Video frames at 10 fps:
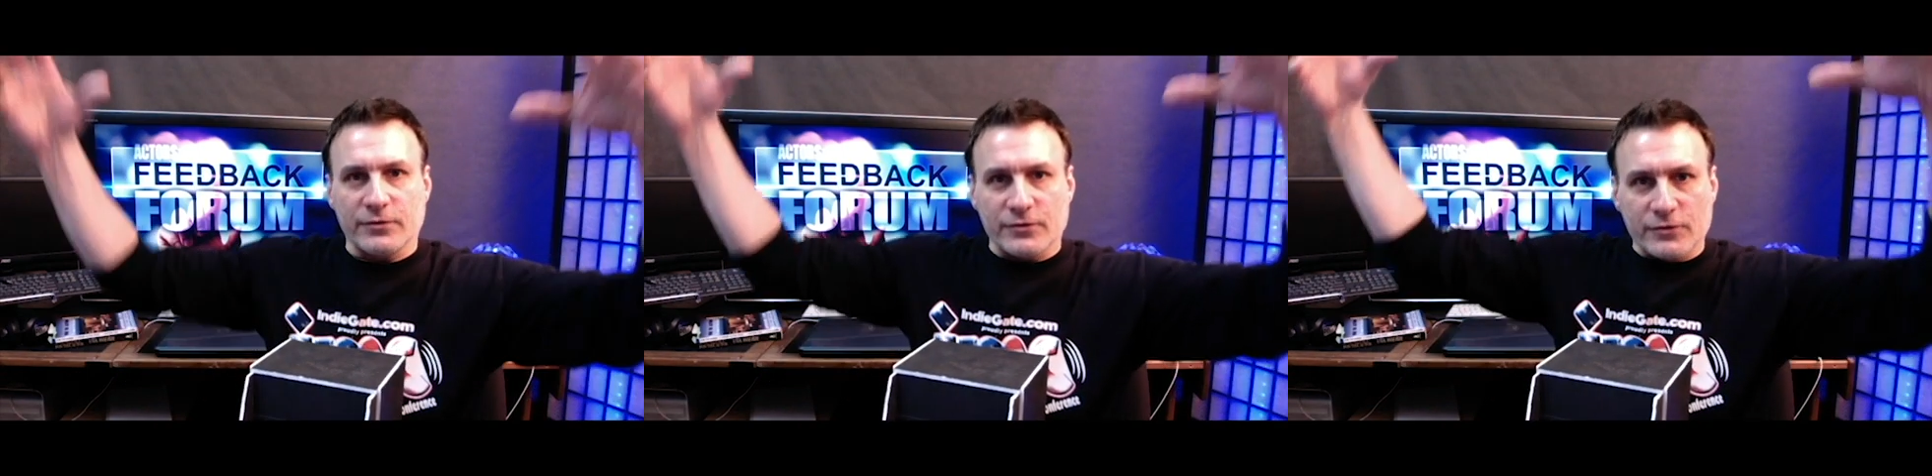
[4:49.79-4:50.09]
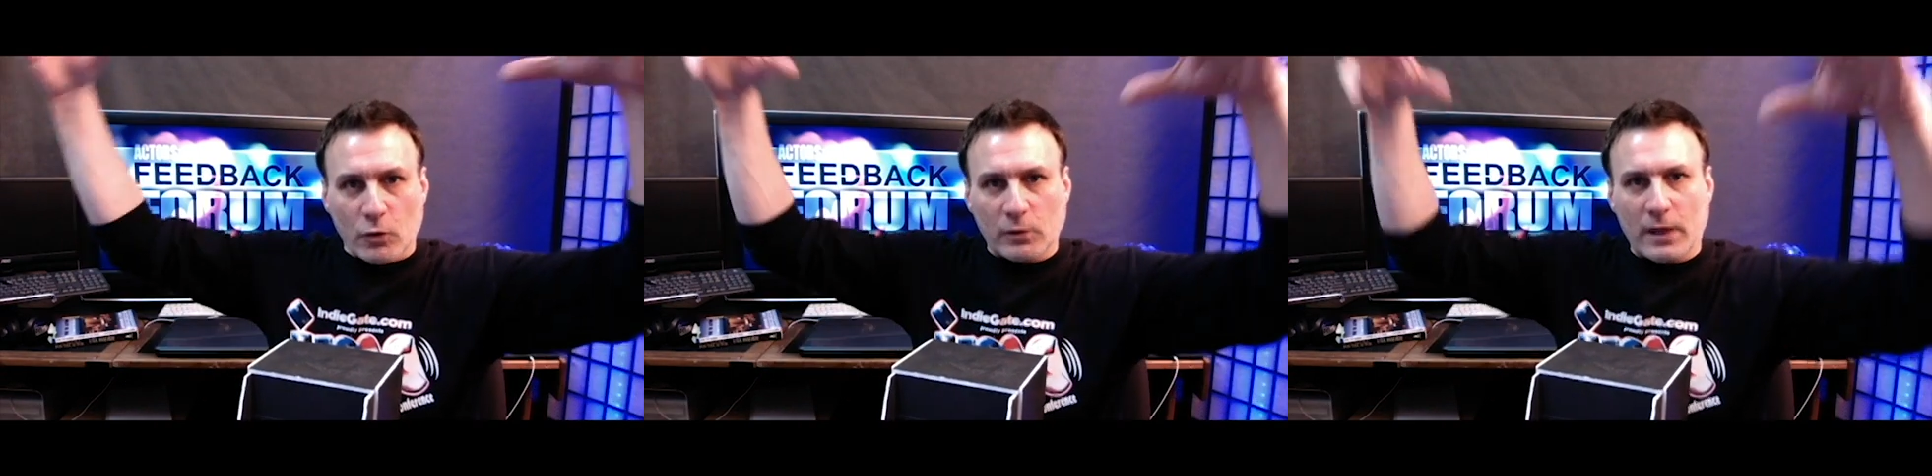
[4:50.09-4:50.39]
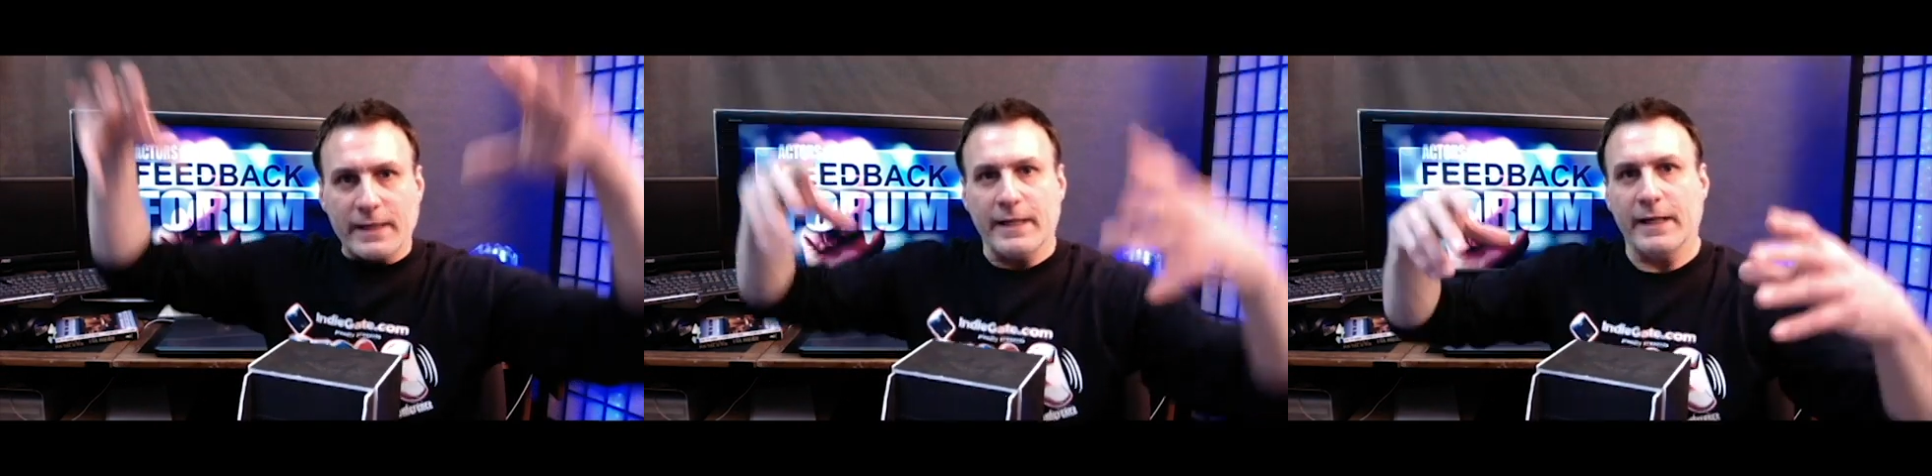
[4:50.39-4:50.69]
there's no
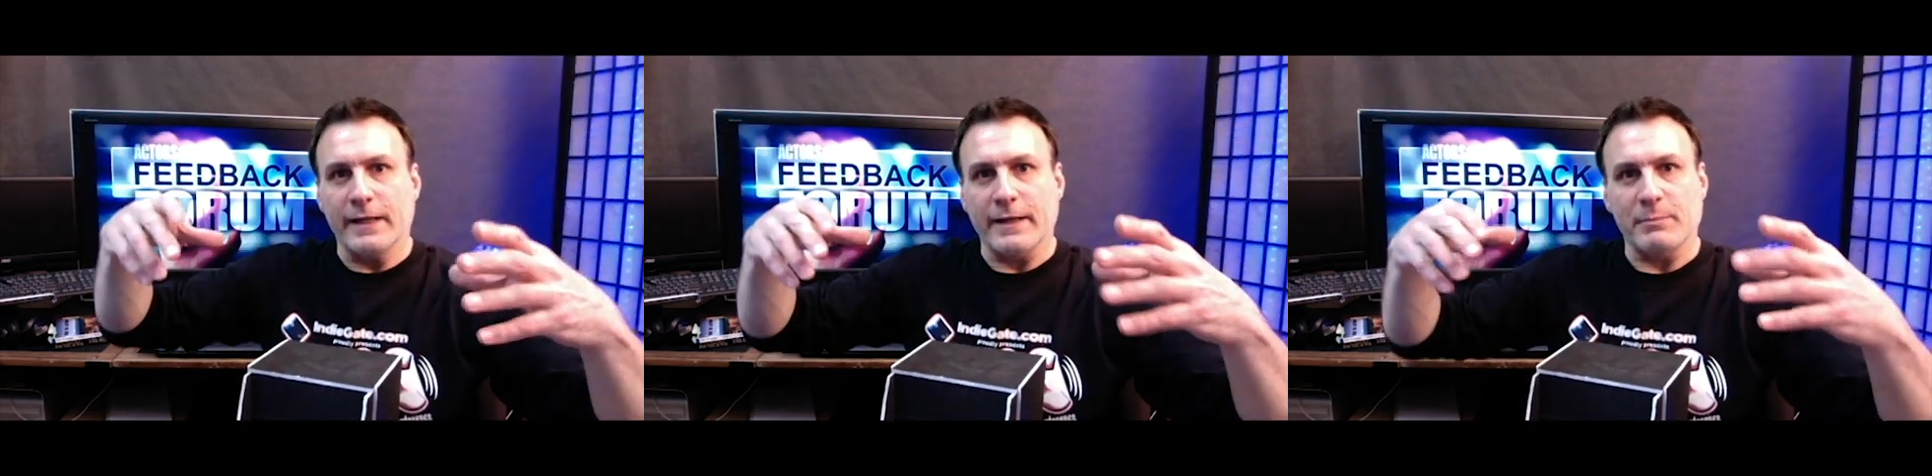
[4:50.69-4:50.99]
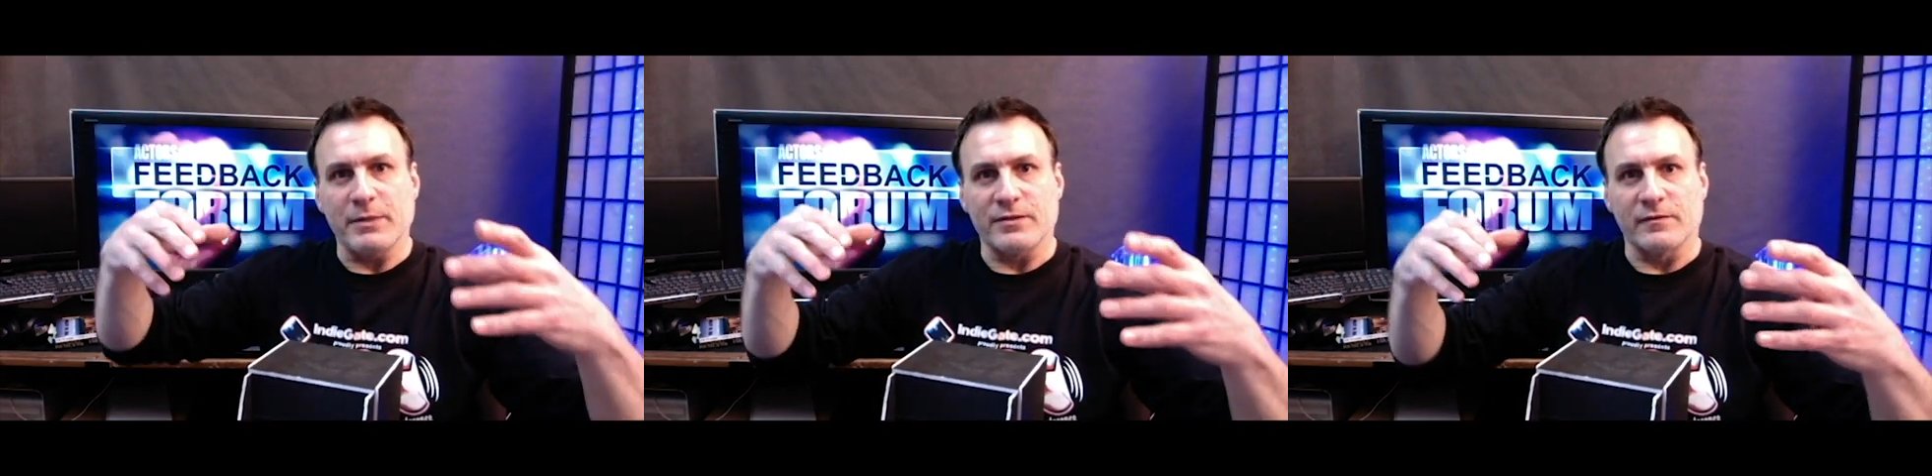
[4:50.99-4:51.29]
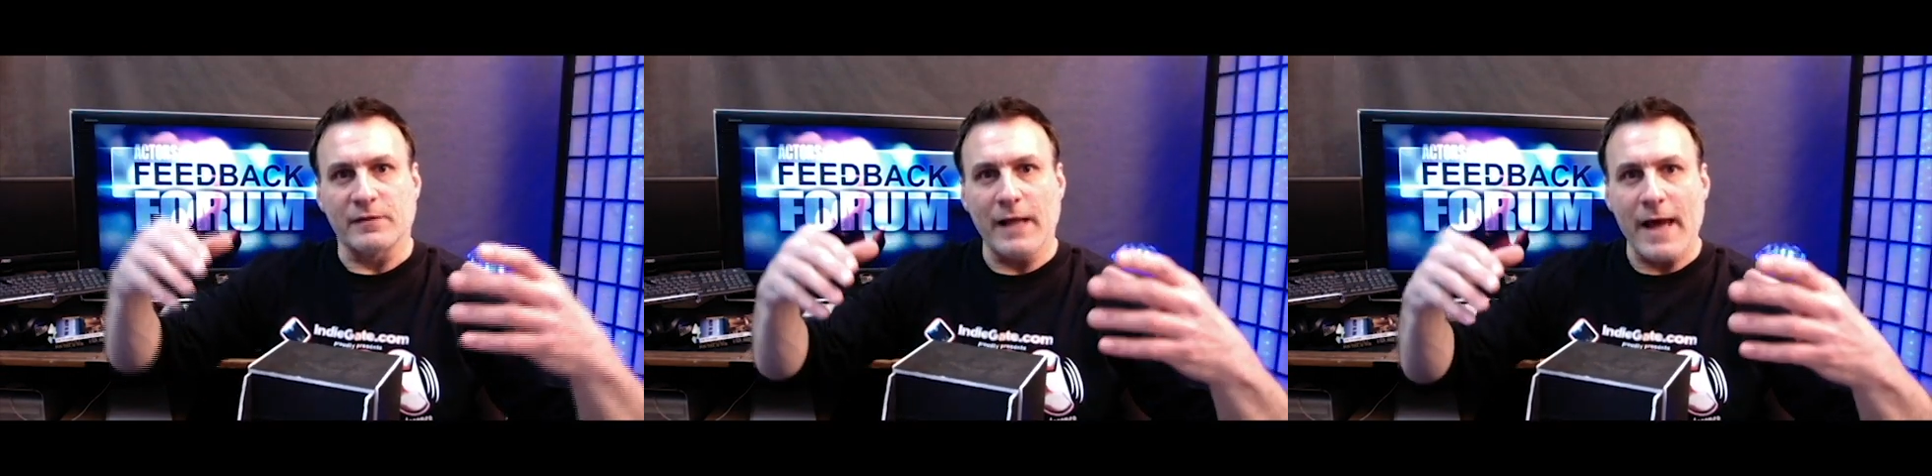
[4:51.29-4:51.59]
light hitting that piece of
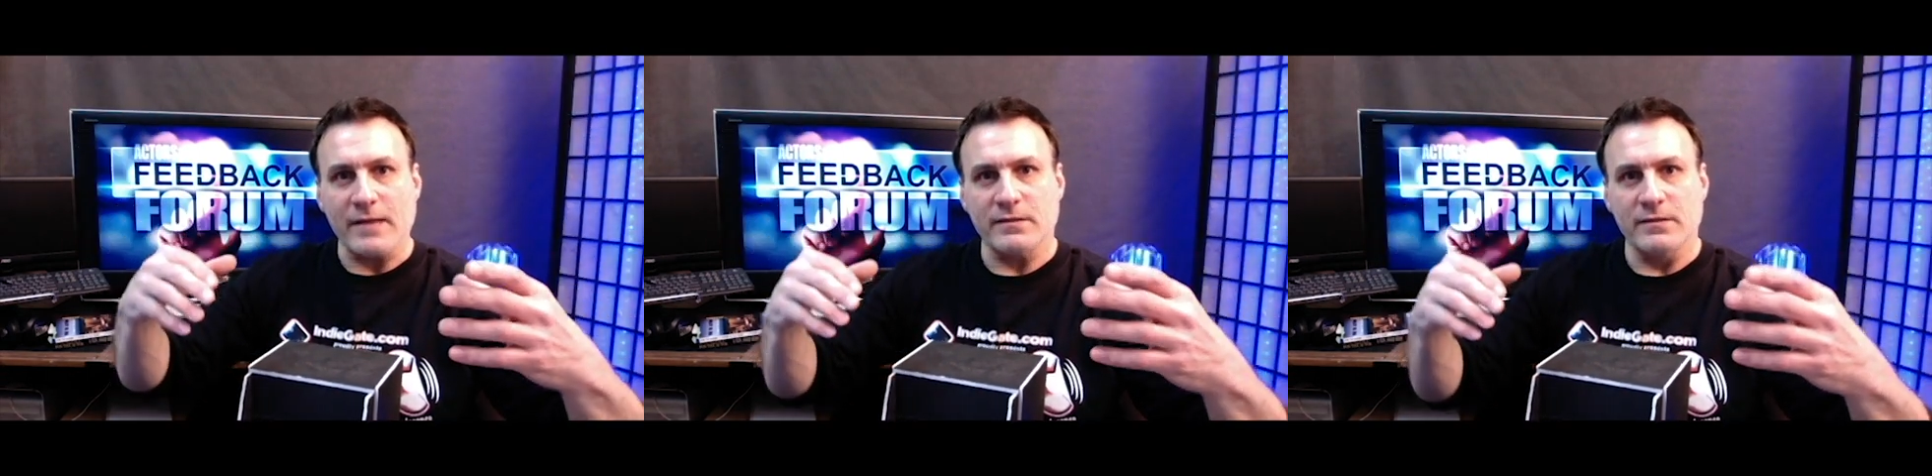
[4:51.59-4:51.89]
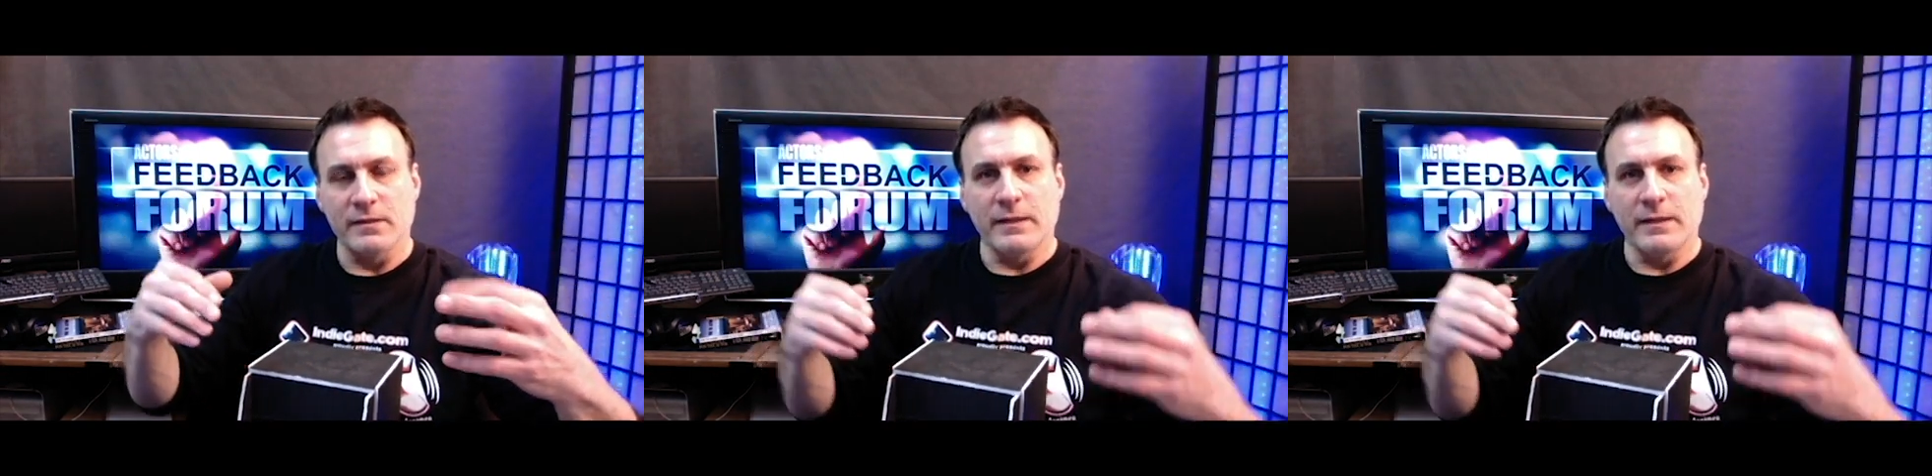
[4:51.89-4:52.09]
glass,